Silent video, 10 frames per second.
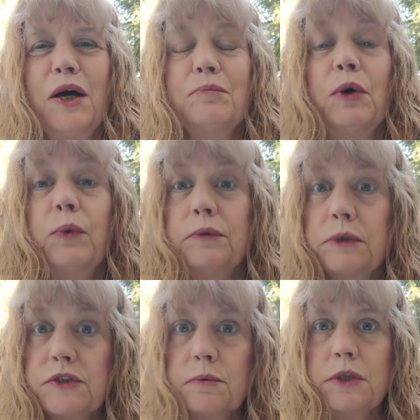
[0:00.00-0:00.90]
But when
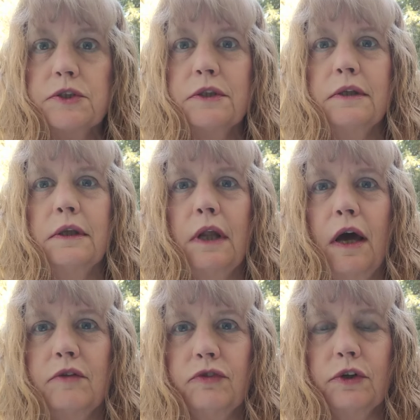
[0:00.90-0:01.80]
we switch to the
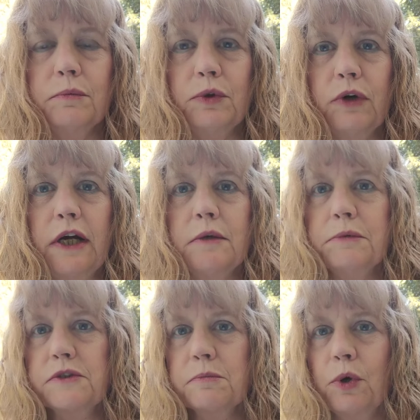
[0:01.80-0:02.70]
nonverbal realm,
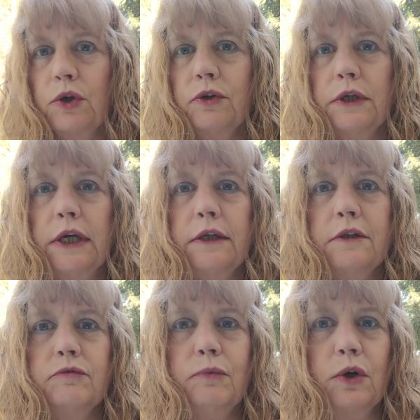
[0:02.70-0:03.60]
it's more
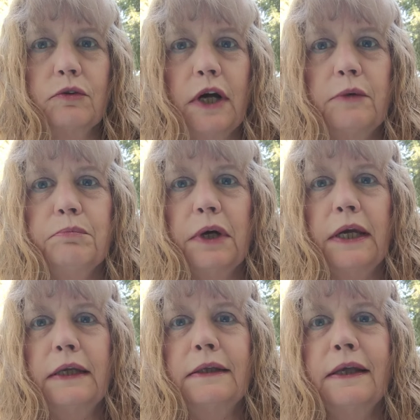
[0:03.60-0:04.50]
creative, more right
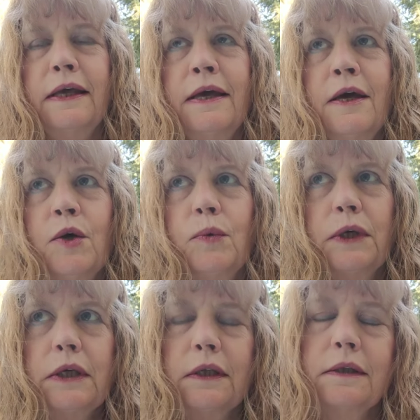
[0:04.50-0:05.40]
brain.
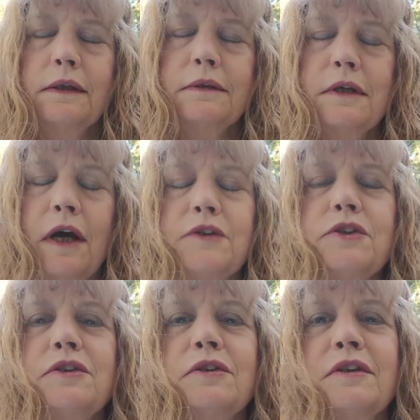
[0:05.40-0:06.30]
We can
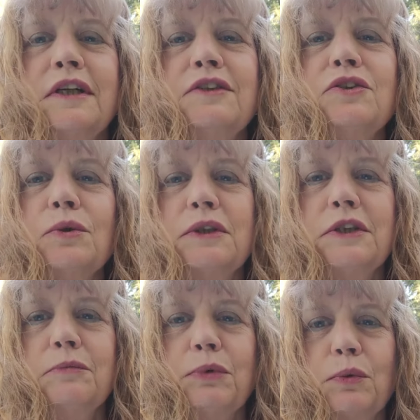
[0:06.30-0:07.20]
touch into a
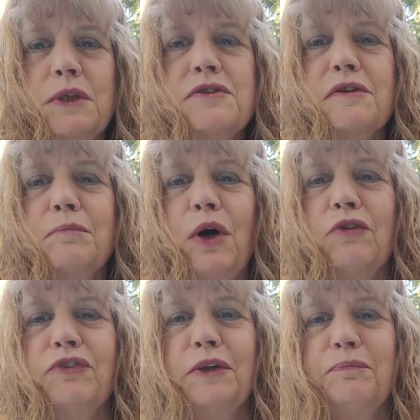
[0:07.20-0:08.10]
deeper wisdom
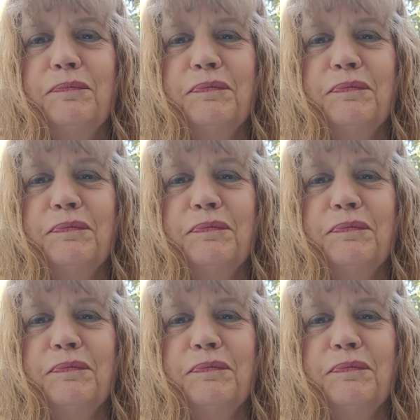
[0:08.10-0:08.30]
often.